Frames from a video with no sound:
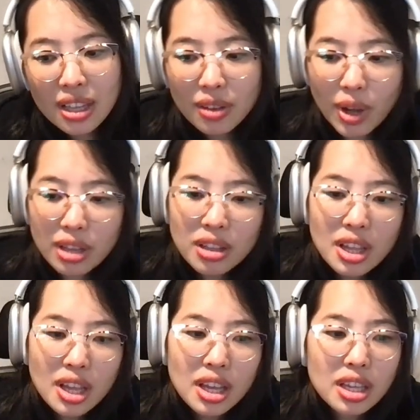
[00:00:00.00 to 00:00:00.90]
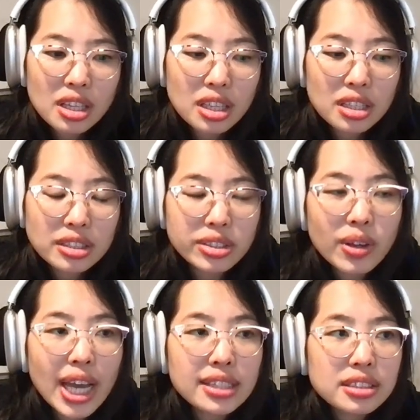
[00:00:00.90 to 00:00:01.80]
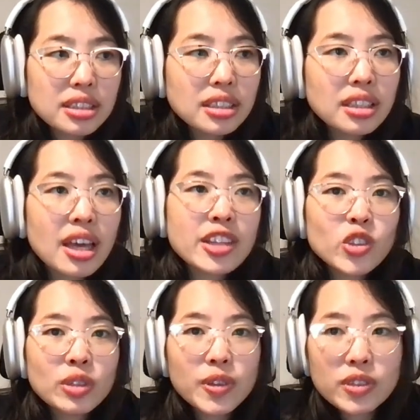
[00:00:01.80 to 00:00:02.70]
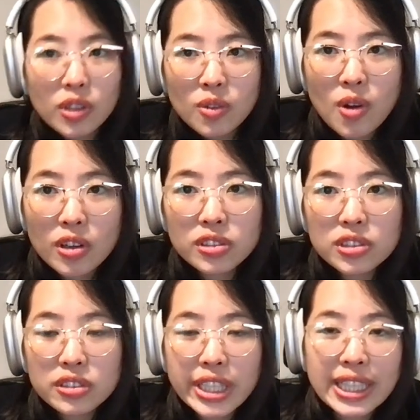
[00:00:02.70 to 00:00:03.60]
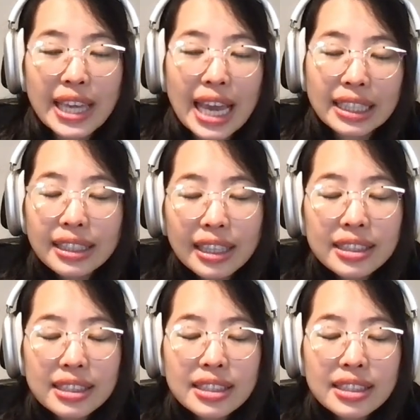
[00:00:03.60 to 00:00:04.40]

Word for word: well, so I studied at University of Waterloo in Canada,